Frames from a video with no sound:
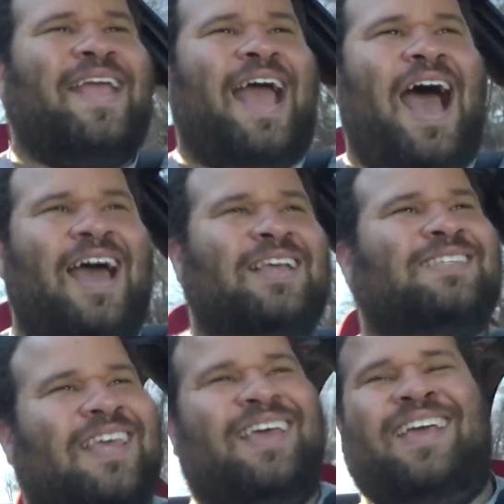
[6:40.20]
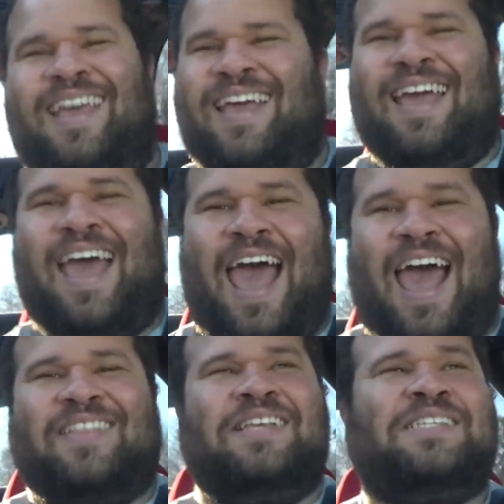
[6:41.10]
Guys,
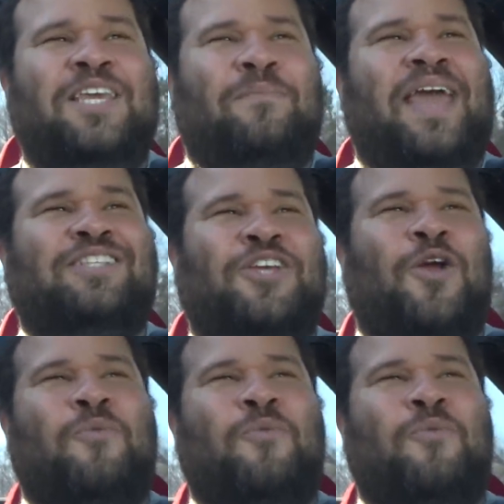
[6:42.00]
had this eBay